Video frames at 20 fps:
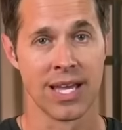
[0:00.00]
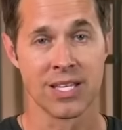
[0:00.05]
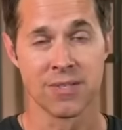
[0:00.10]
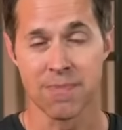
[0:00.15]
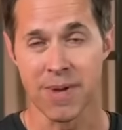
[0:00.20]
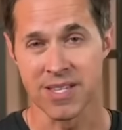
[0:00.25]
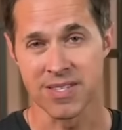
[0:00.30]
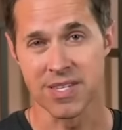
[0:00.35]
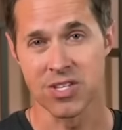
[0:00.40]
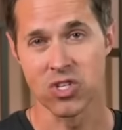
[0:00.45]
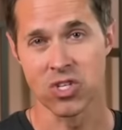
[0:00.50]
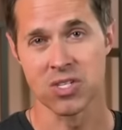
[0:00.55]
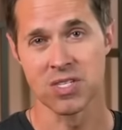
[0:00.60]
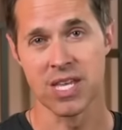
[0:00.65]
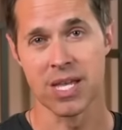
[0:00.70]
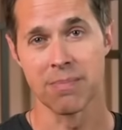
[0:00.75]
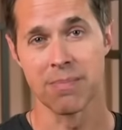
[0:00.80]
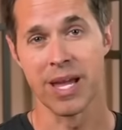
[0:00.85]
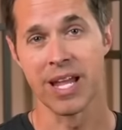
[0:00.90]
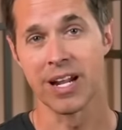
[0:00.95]
His
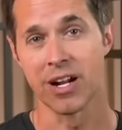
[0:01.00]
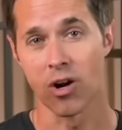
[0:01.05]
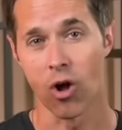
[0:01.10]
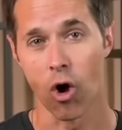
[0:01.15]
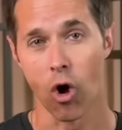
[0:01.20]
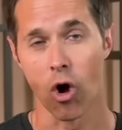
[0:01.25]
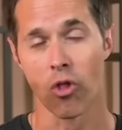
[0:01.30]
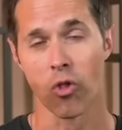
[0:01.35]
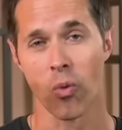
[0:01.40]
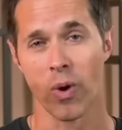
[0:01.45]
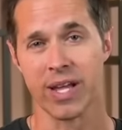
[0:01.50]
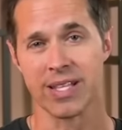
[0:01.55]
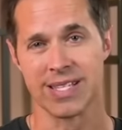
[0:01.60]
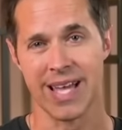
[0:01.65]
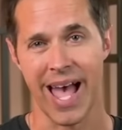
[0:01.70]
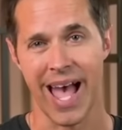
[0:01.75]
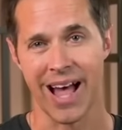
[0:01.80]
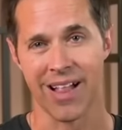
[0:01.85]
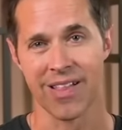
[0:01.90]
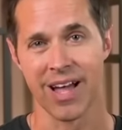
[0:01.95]
messages had made it all the way
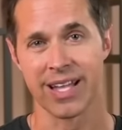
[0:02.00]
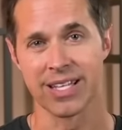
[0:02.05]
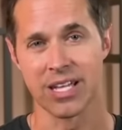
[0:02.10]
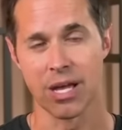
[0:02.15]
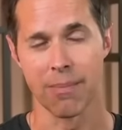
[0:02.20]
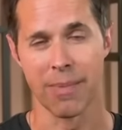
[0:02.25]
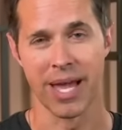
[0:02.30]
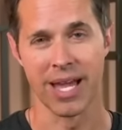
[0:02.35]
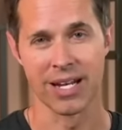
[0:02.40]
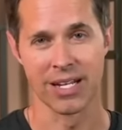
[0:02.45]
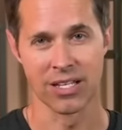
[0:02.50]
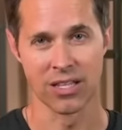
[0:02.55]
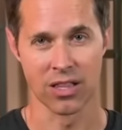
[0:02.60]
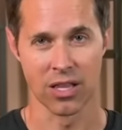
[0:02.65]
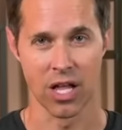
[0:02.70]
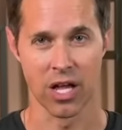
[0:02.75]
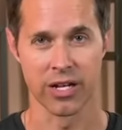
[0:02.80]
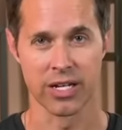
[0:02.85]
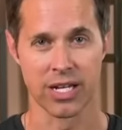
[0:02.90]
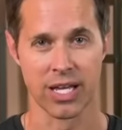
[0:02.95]
to Allied Command
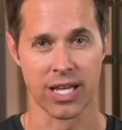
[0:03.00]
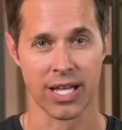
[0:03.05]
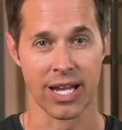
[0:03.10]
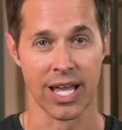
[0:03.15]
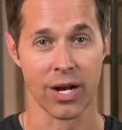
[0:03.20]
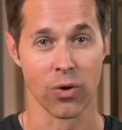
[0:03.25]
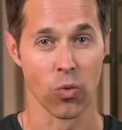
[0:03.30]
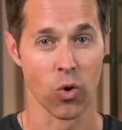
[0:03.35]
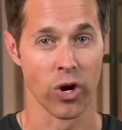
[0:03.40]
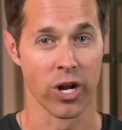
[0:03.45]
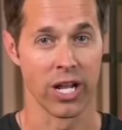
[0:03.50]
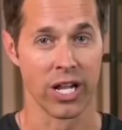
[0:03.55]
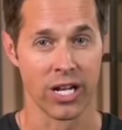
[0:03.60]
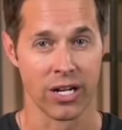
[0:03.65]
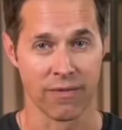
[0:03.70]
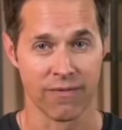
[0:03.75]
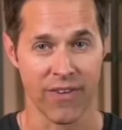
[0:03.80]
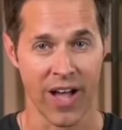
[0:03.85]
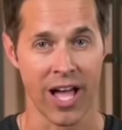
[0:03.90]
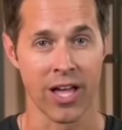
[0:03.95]
in London and were an
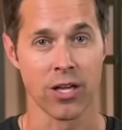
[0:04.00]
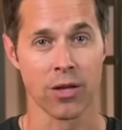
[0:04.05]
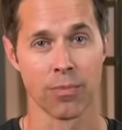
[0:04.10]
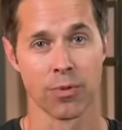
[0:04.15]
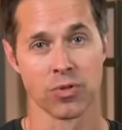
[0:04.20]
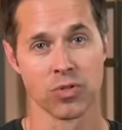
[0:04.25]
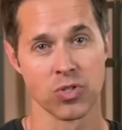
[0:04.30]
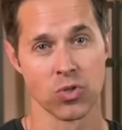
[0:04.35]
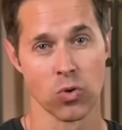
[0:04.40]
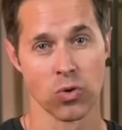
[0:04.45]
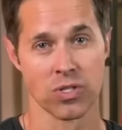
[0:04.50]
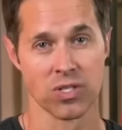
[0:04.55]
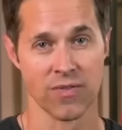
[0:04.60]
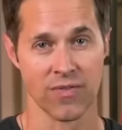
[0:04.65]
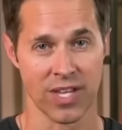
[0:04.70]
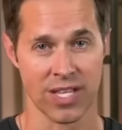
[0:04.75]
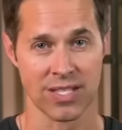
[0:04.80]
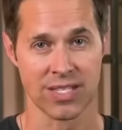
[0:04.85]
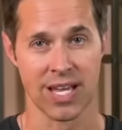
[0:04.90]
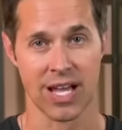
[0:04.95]
invaluable source
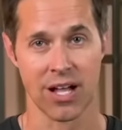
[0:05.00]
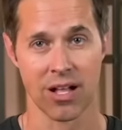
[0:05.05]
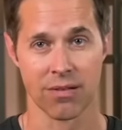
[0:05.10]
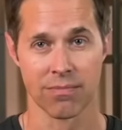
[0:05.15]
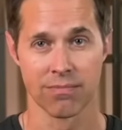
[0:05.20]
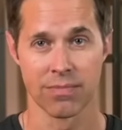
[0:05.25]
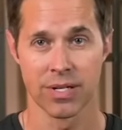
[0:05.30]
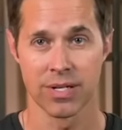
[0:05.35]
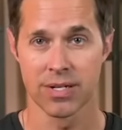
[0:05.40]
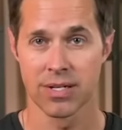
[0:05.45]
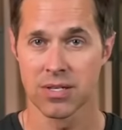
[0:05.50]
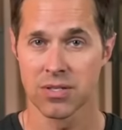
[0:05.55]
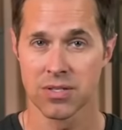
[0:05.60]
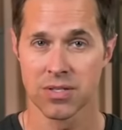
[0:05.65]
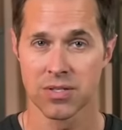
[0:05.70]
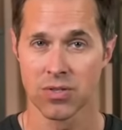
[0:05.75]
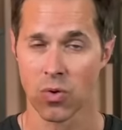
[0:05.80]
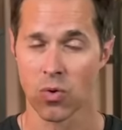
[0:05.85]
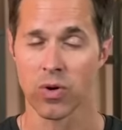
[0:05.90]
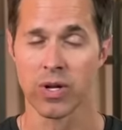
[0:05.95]
of intel, and his
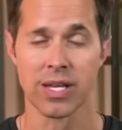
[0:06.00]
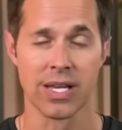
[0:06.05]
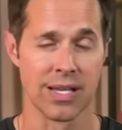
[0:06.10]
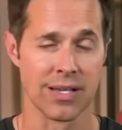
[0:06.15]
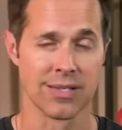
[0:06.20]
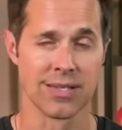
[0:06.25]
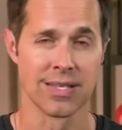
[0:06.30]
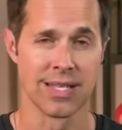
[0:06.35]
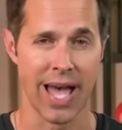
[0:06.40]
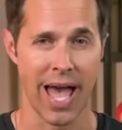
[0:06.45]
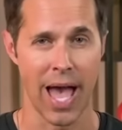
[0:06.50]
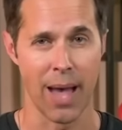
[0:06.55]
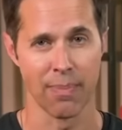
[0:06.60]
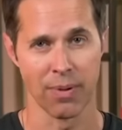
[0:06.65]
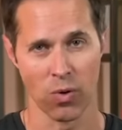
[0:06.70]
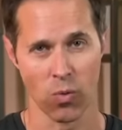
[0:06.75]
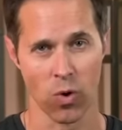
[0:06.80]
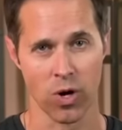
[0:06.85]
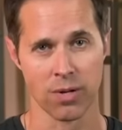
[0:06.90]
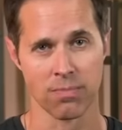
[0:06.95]
story isn't a
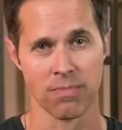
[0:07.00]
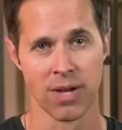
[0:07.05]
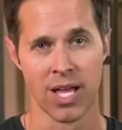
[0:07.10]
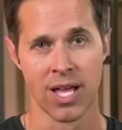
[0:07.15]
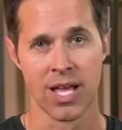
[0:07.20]
happy one.